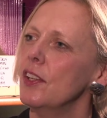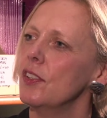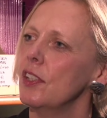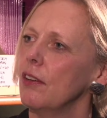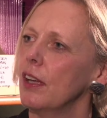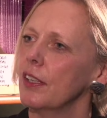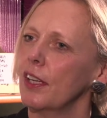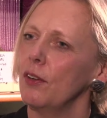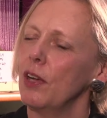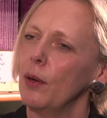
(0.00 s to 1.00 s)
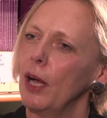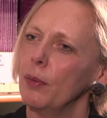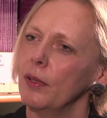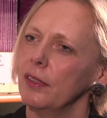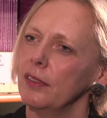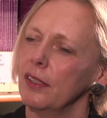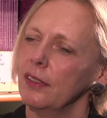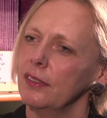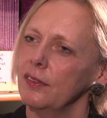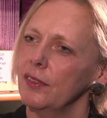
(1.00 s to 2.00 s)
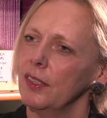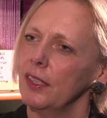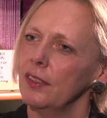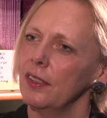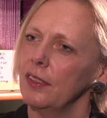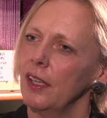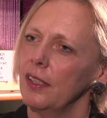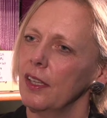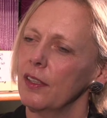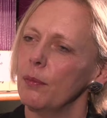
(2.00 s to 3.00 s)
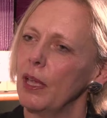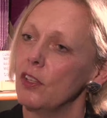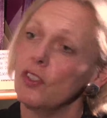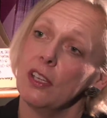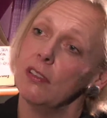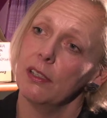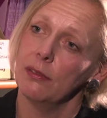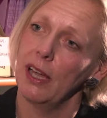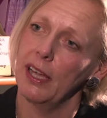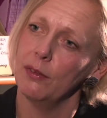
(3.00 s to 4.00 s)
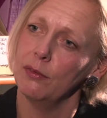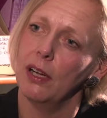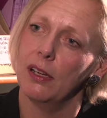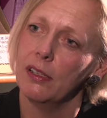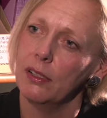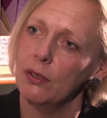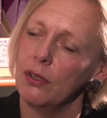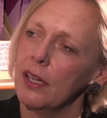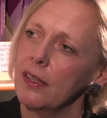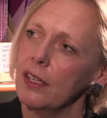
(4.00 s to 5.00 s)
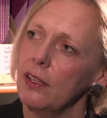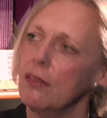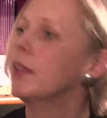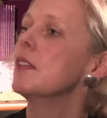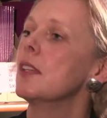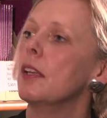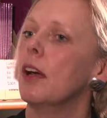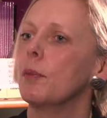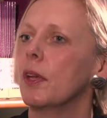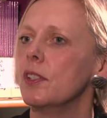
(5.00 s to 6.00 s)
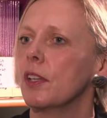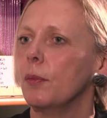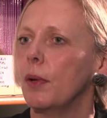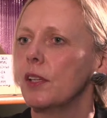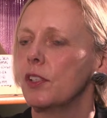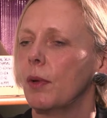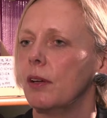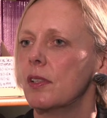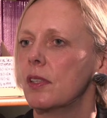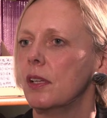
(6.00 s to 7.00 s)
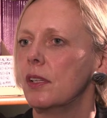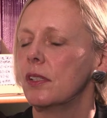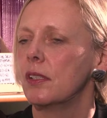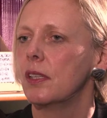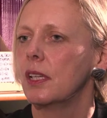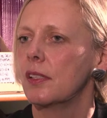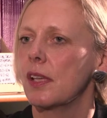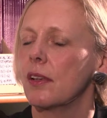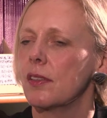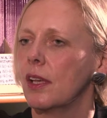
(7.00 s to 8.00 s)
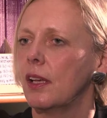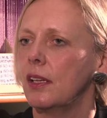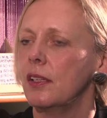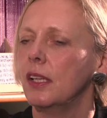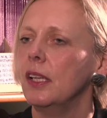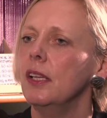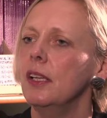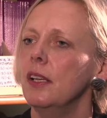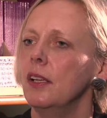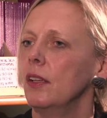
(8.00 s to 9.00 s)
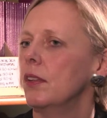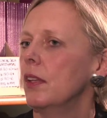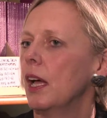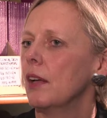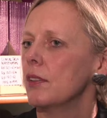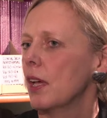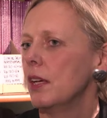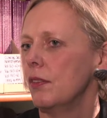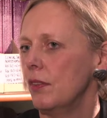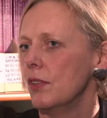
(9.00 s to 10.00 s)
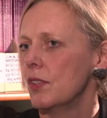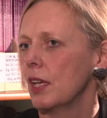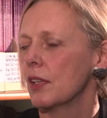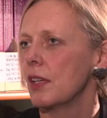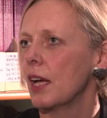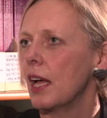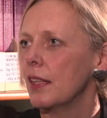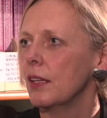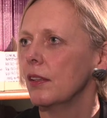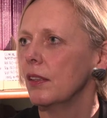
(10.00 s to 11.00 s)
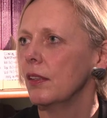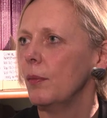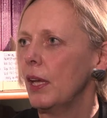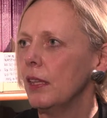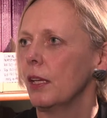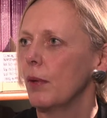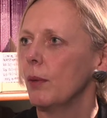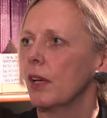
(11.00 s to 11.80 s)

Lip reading: so you either go up another managerial rung, or I think you then say, no, I'm going to go back to my research and to things outside of UCL. So I think the main thing about